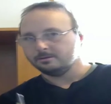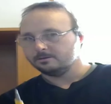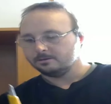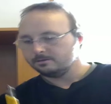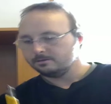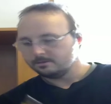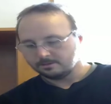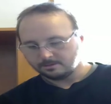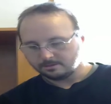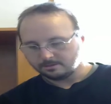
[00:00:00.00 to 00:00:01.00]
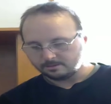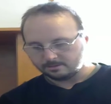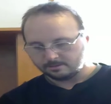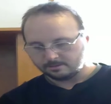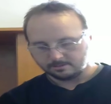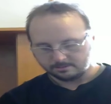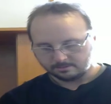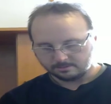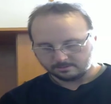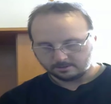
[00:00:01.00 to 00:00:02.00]

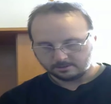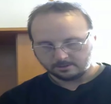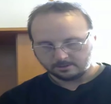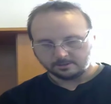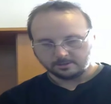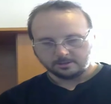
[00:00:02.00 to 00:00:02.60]
Nothing is said.